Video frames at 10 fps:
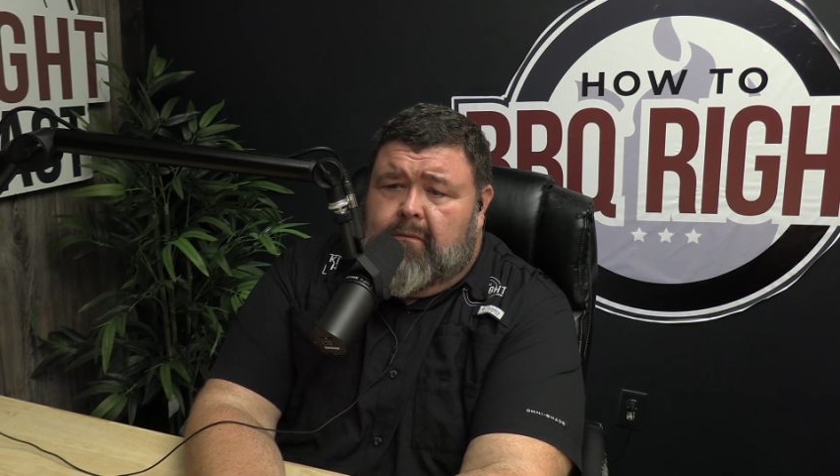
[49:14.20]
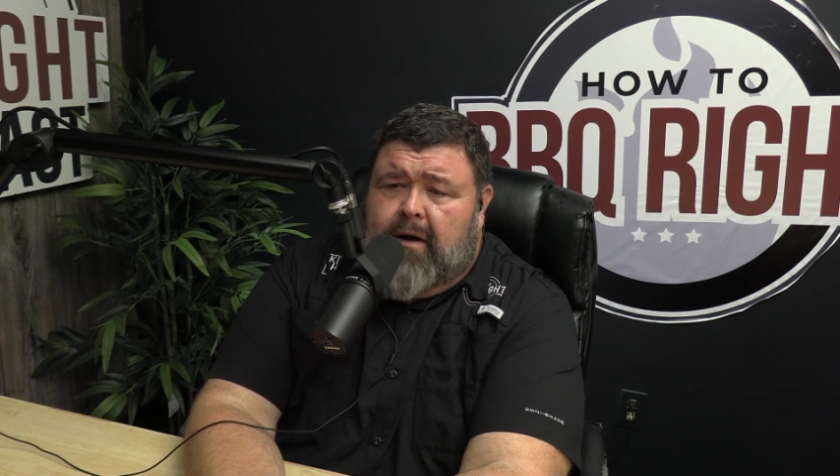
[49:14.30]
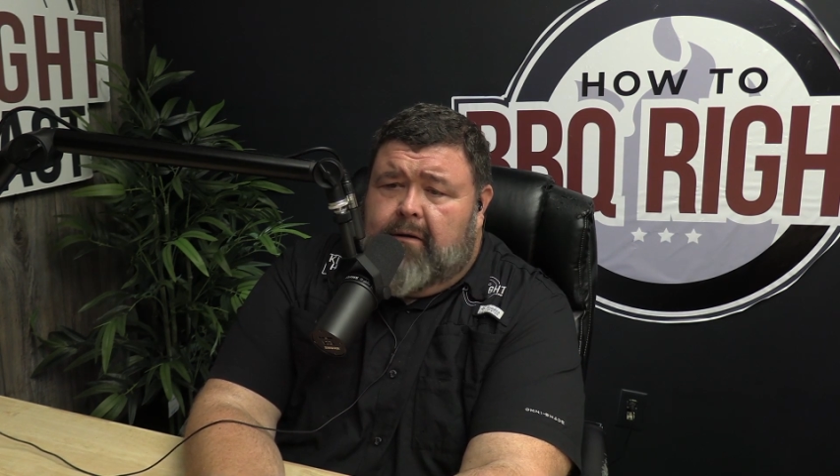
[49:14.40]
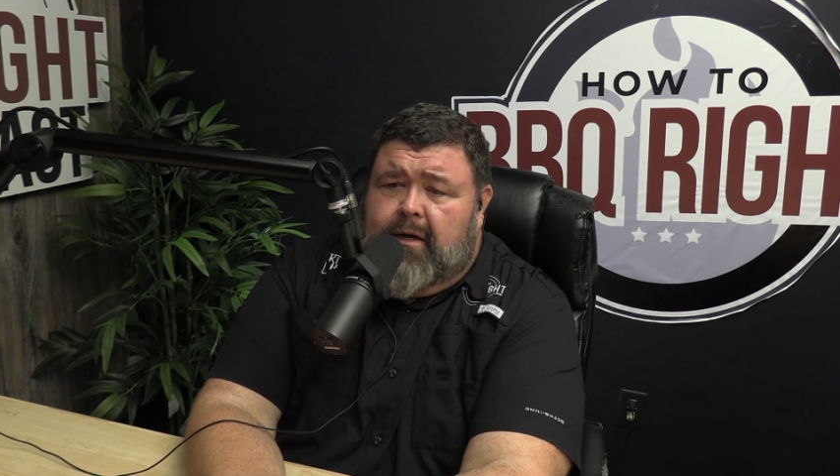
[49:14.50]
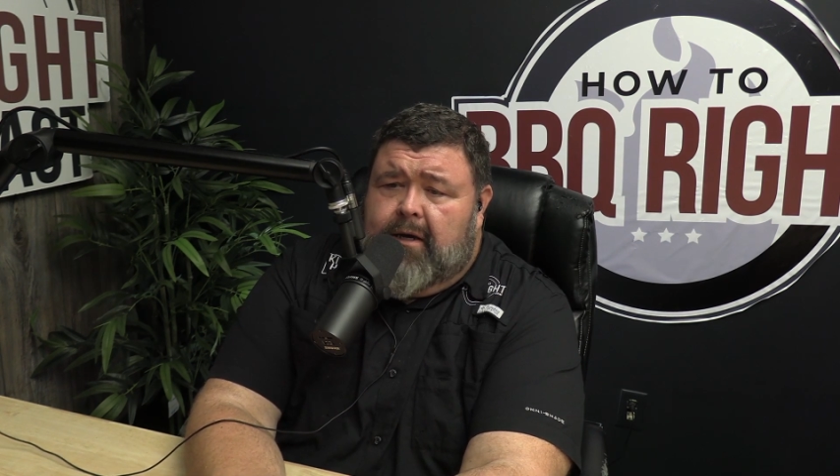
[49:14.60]

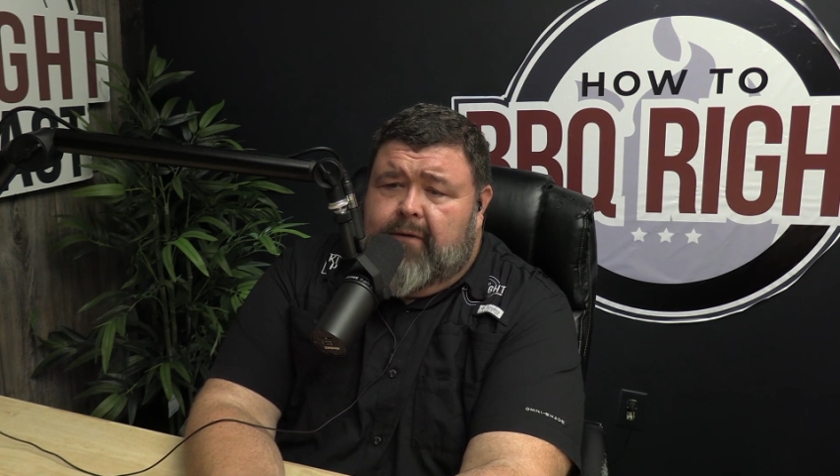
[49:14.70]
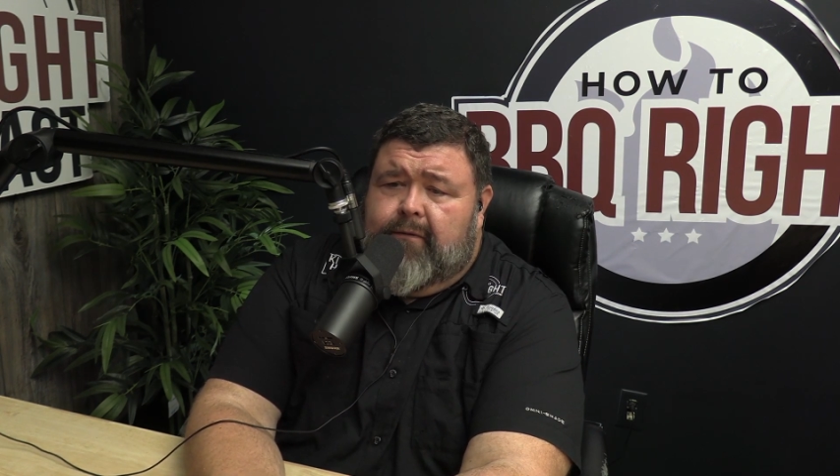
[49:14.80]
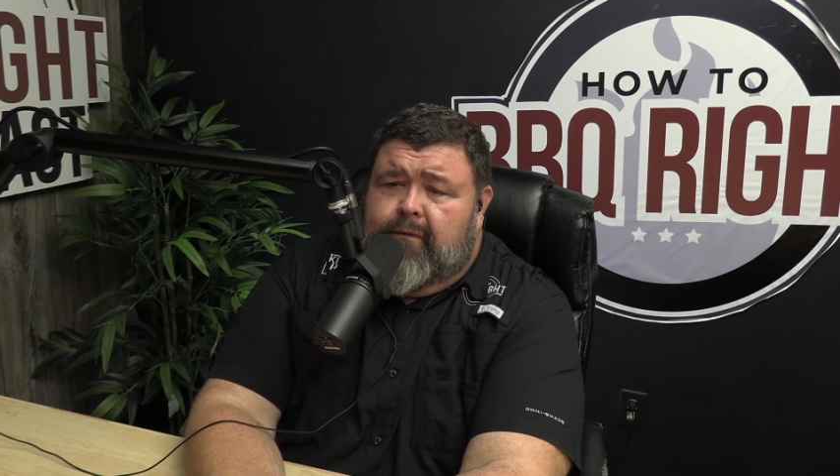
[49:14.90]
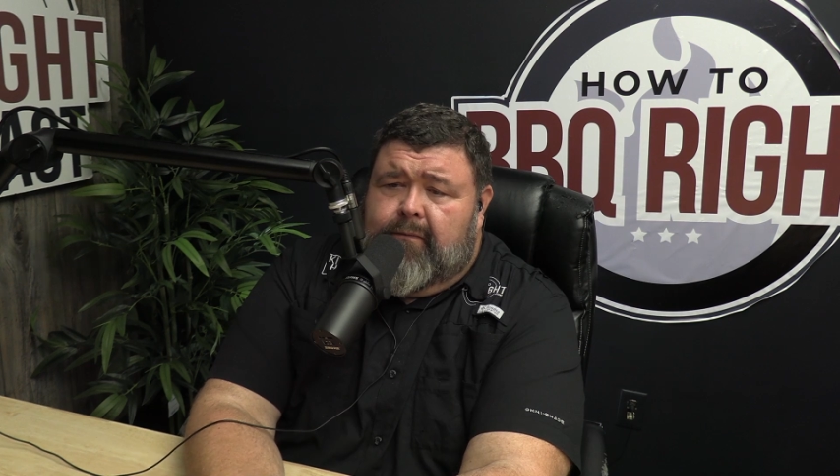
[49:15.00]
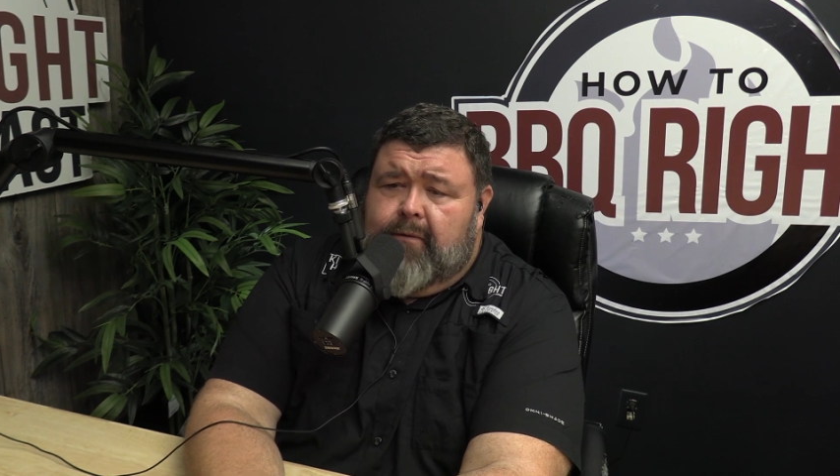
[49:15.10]

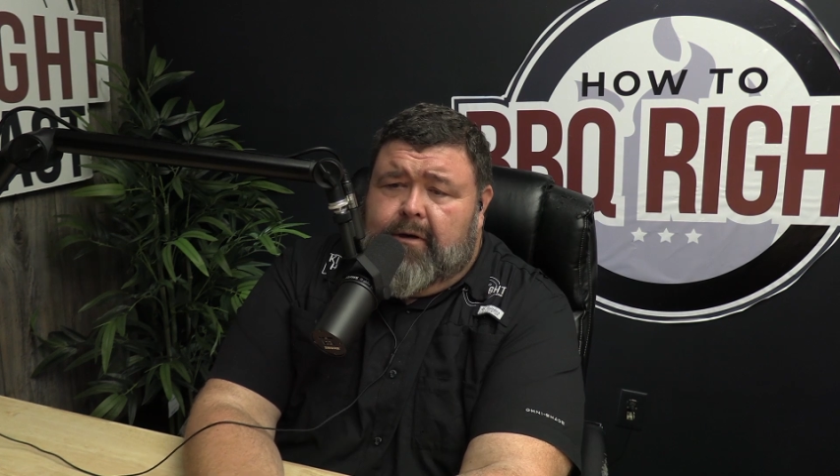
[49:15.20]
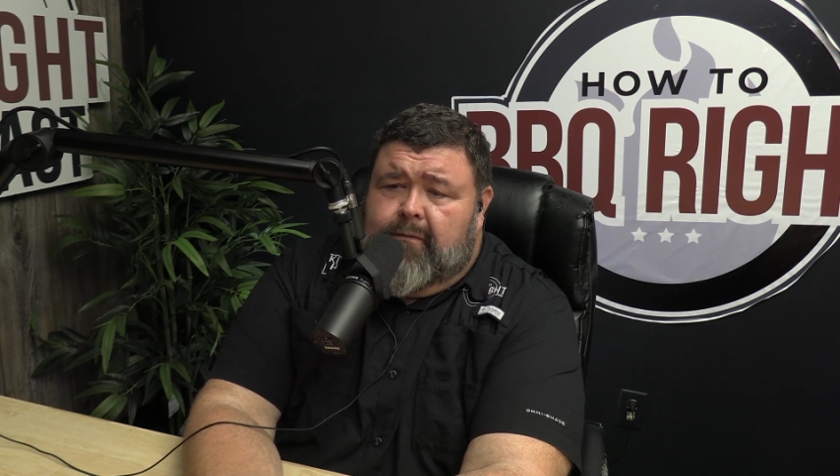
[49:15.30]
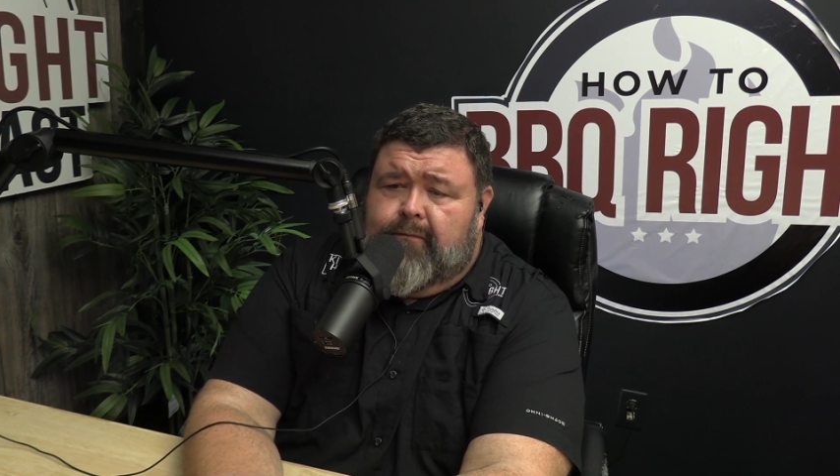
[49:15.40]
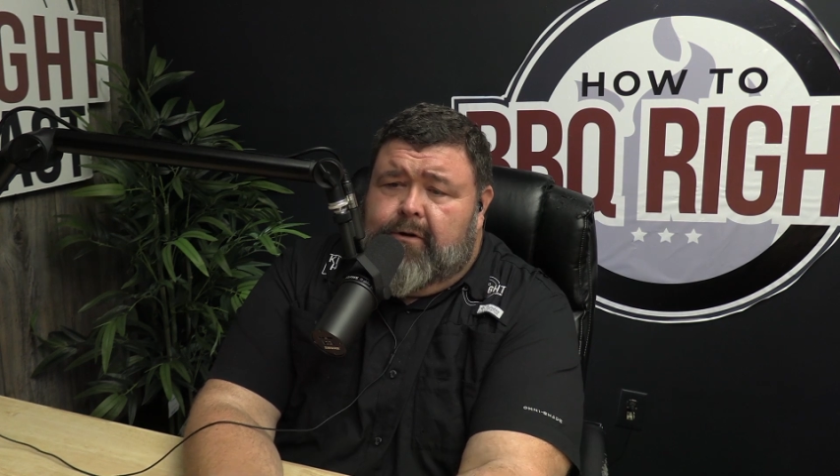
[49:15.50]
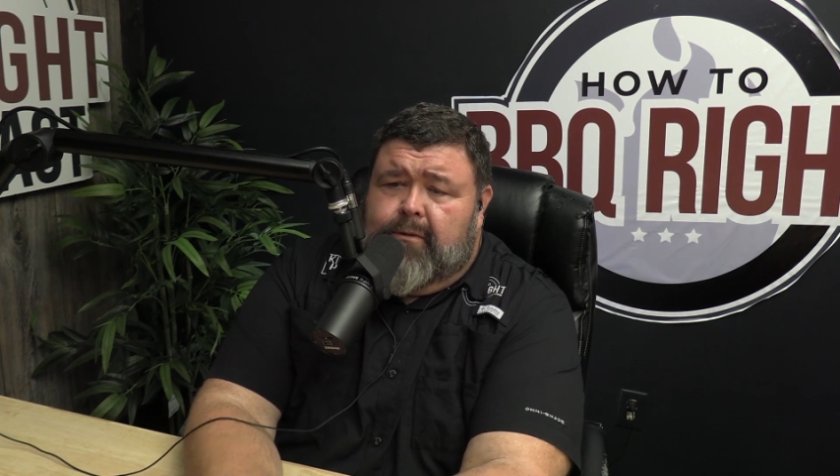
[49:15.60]
Wildlife. You
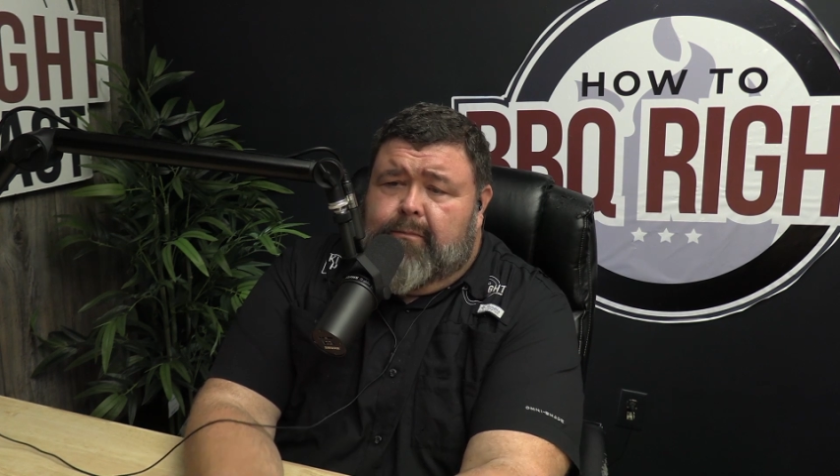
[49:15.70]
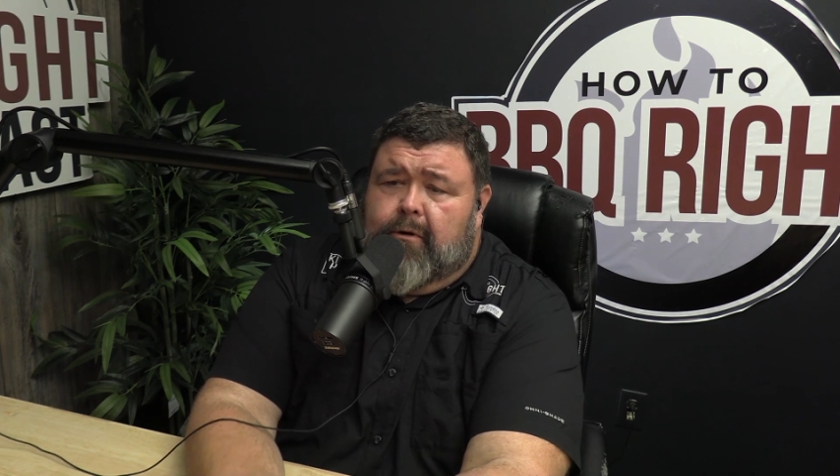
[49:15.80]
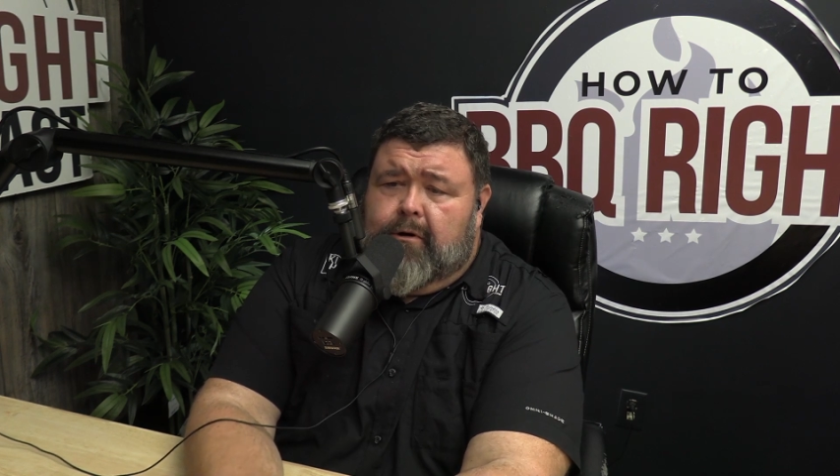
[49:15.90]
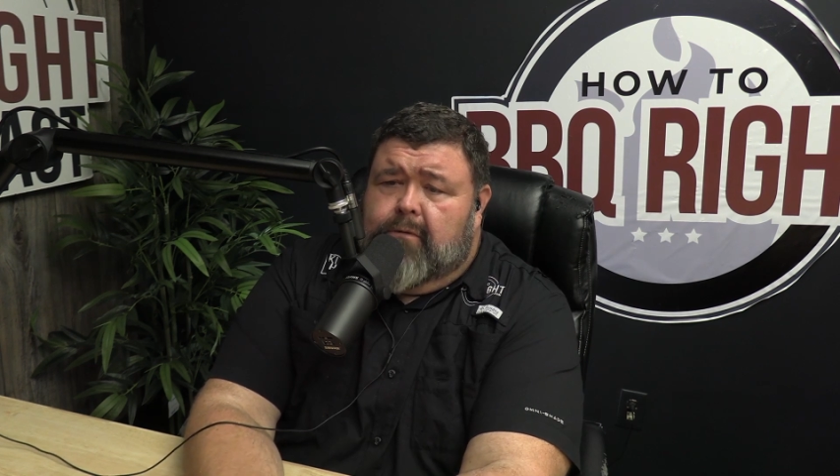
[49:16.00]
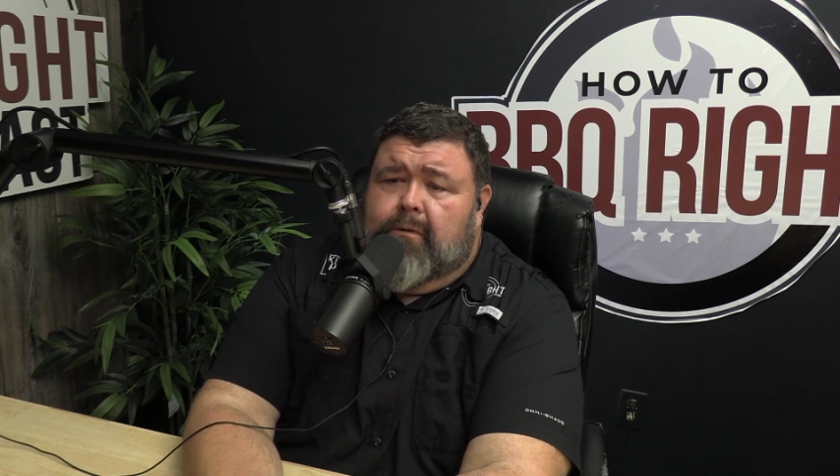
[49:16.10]
know, Fish and
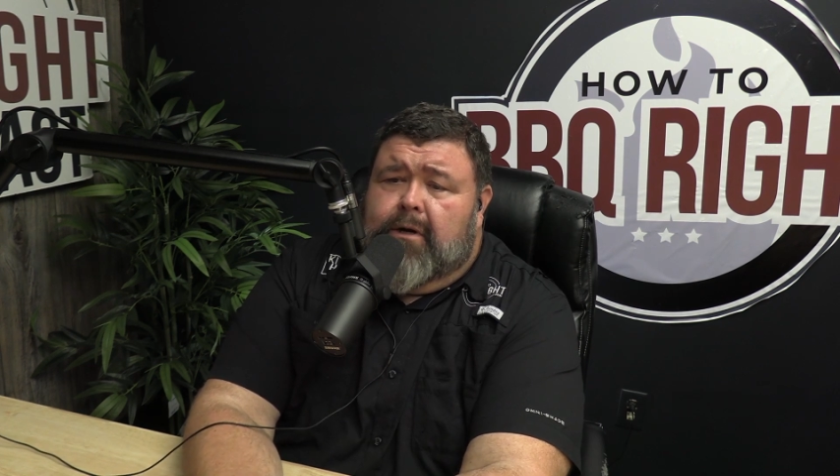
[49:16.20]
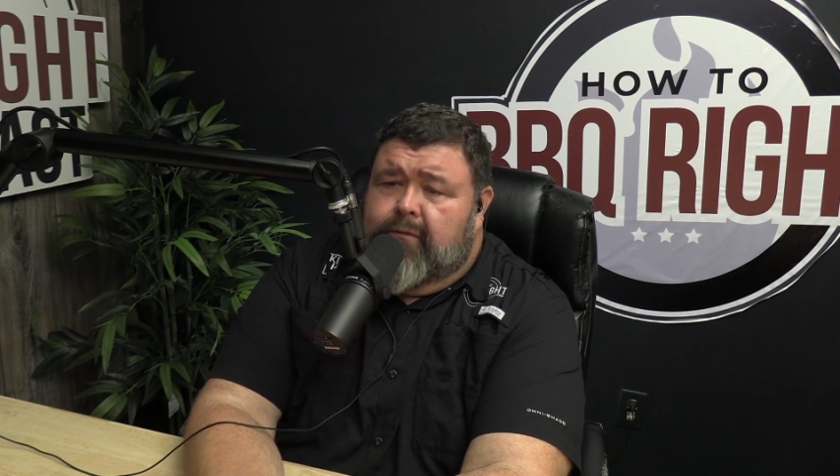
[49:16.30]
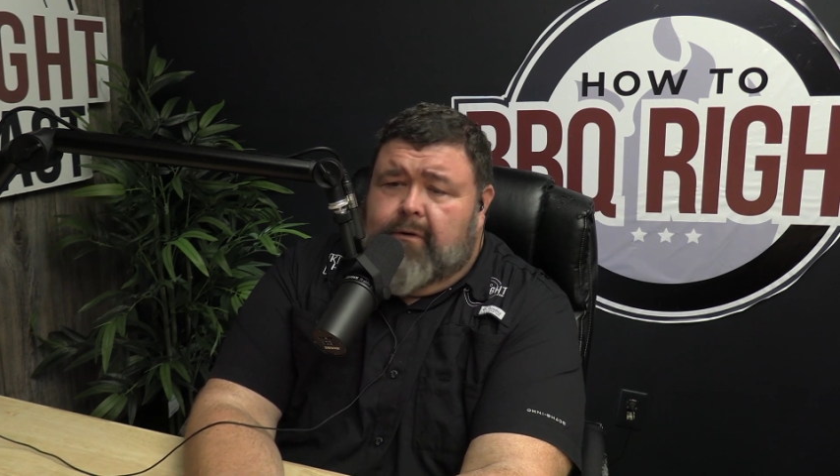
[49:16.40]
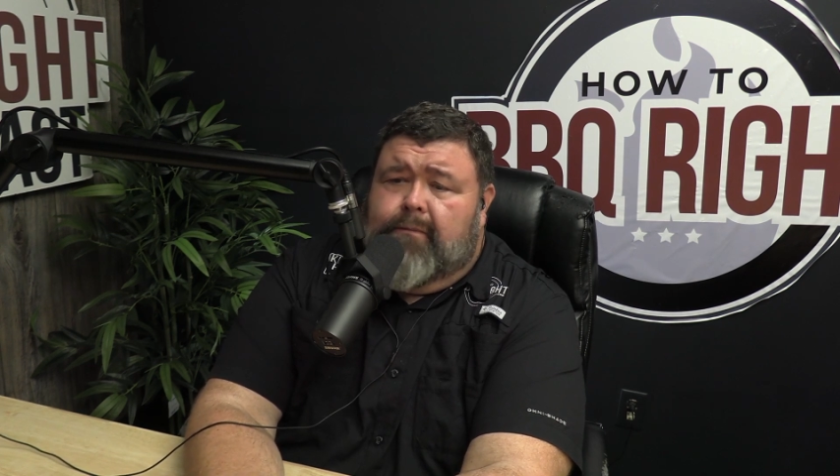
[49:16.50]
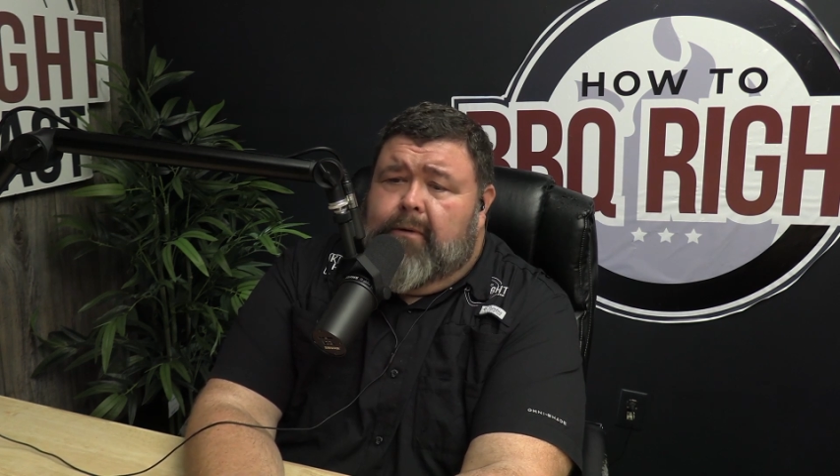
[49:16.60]
Parks or
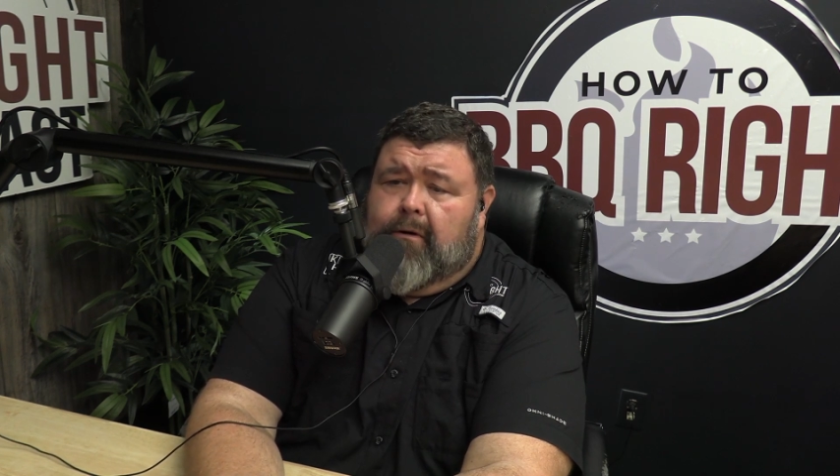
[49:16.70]
whatever.